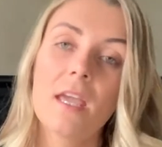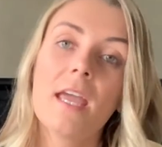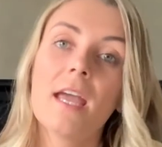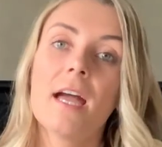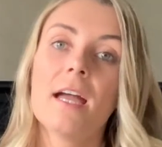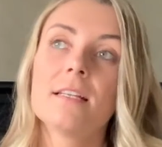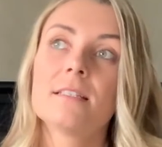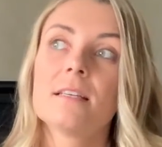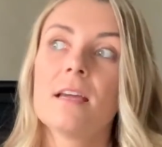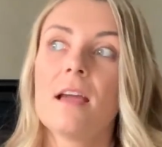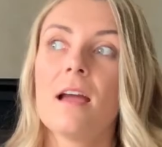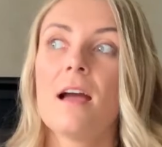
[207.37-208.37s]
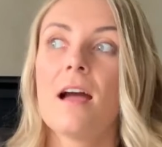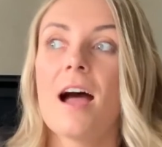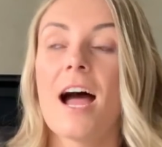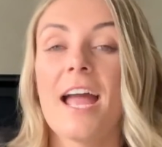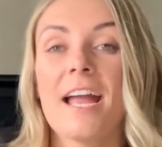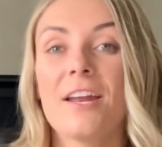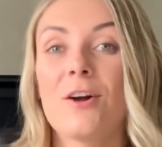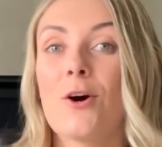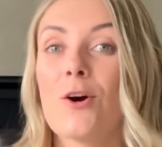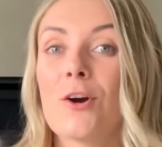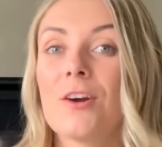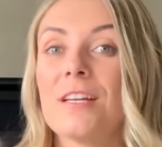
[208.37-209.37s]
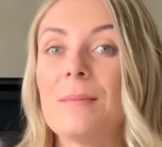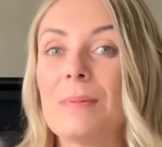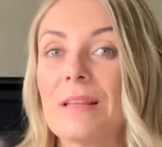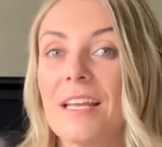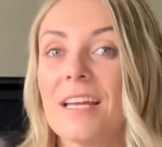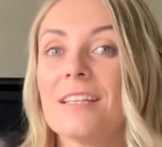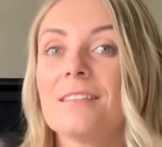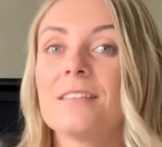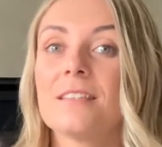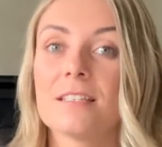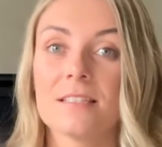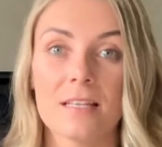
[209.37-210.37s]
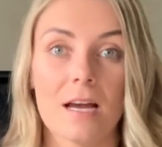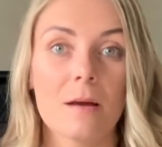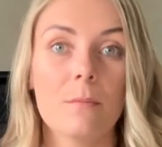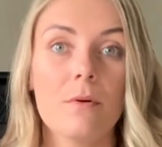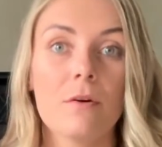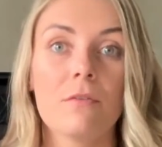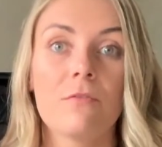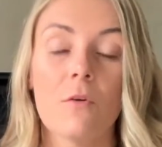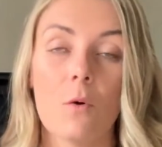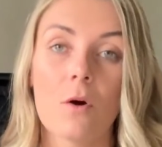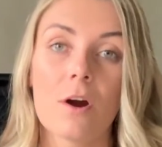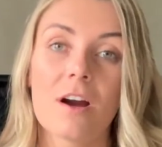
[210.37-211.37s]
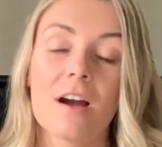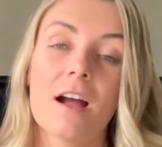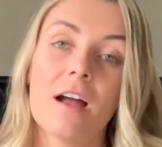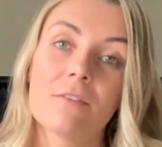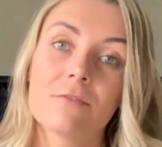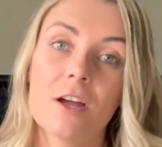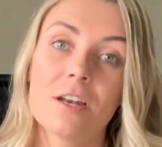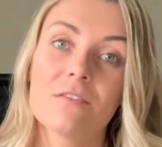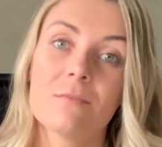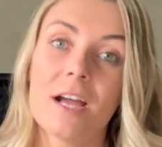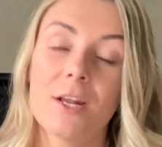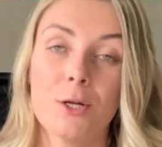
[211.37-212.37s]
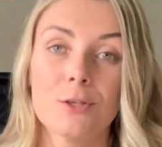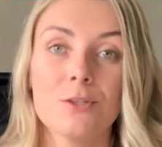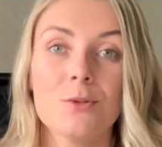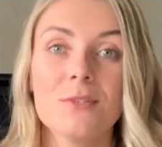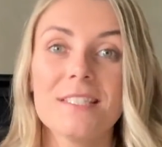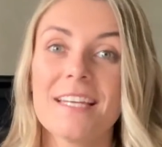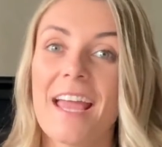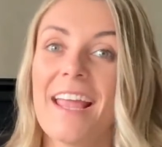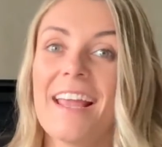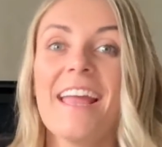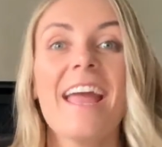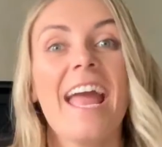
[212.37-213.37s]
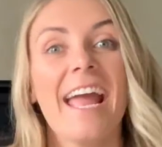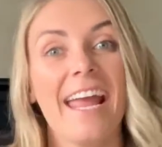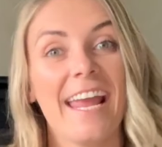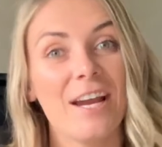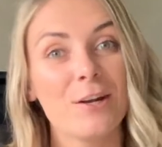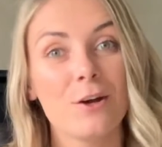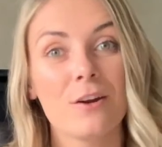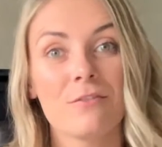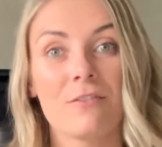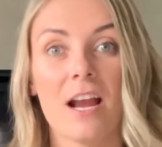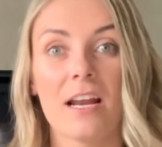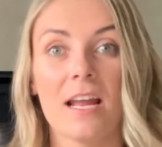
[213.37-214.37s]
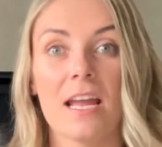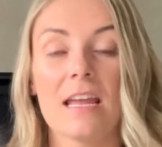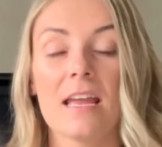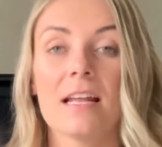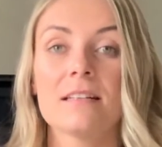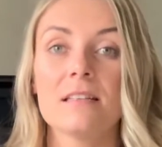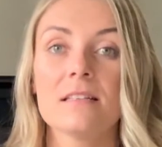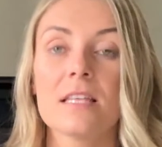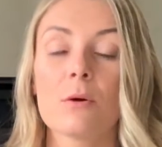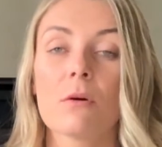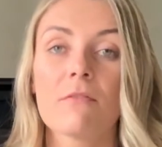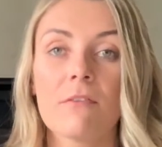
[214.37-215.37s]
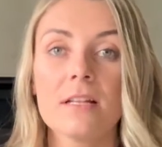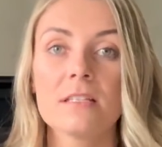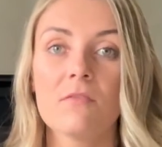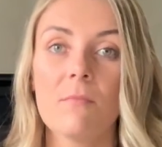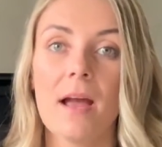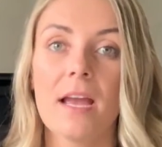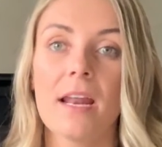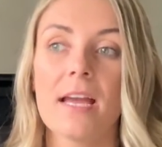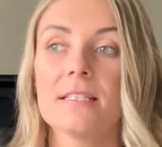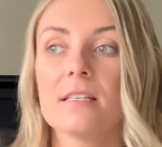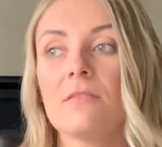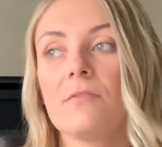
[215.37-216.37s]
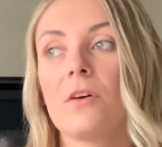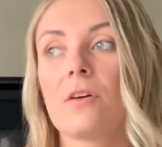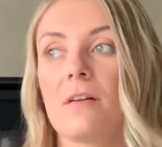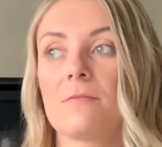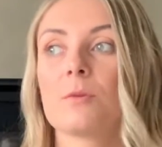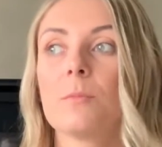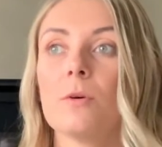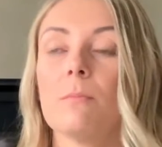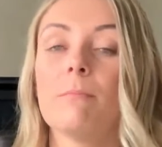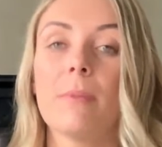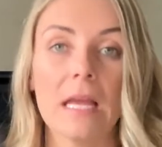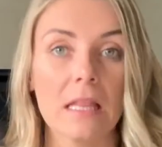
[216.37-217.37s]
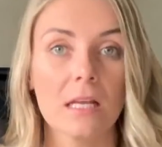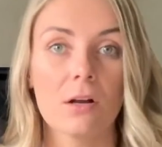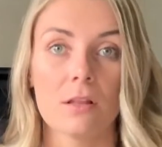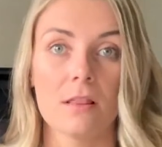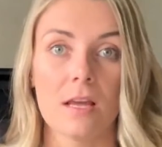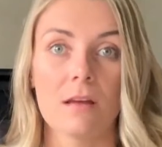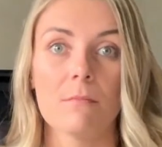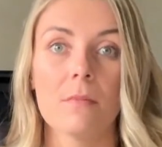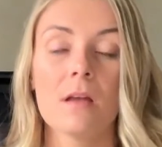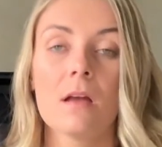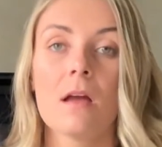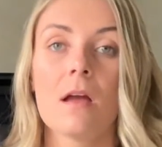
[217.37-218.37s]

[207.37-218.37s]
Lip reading: And I had already planned to sub for a friend of mine on Tuesday and on Friday. And since they were friends of mine, I didn't feel comfortable bailing on them